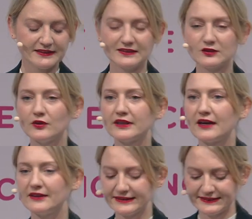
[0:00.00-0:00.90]
and Stoic
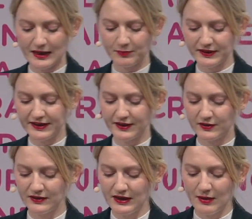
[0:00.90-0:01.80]
are an example
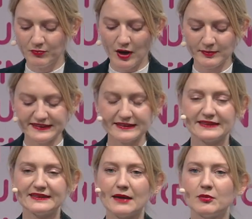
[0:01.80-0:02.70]
here, promising a
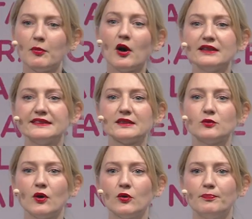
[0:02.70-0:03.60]
cyber policy
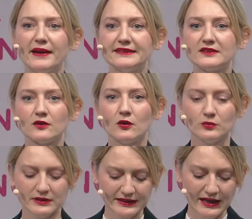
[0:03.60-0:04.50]
quote based on
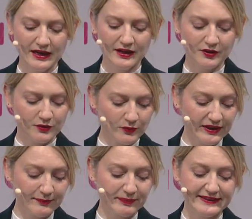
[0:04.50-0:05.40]
only
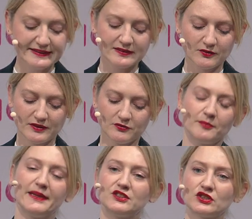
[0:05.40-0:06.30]
3 pieces of
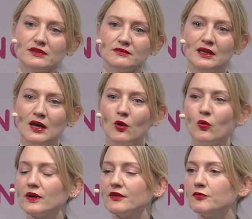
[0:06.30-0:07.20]
information,
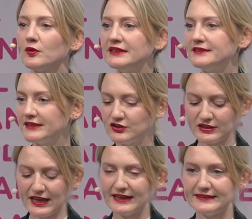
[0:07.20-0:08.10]
or a fully
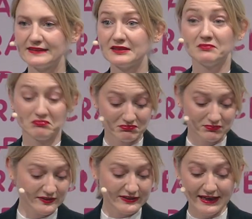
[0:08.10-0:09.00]
digitized
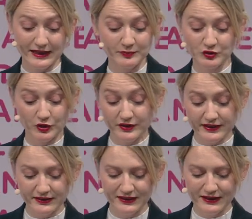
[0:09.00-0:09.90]
sign-up
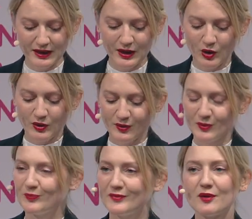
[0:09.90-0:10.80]
journey
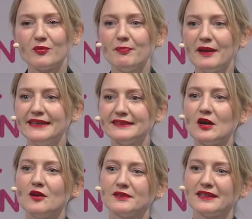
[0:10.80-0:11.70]
that replaced the
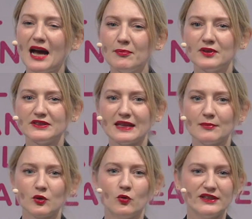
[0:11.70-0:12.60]
often
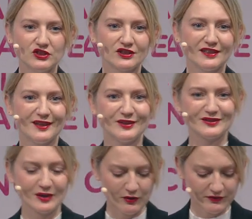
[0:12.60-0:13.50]
cumbersome
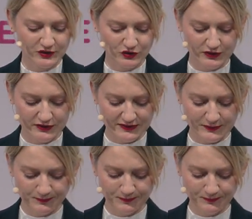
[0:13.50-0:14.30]
questionnaires of insurers.